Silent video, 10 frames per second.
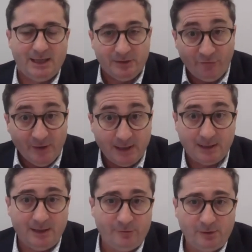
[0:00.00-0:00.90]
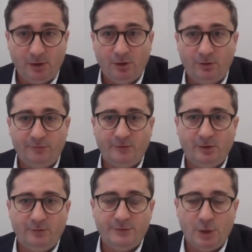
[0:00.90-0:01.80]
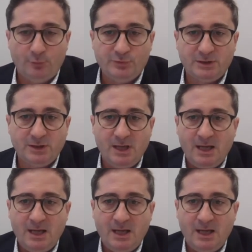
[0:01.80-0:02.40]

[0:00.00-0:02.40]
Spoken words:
and the filling level of the object,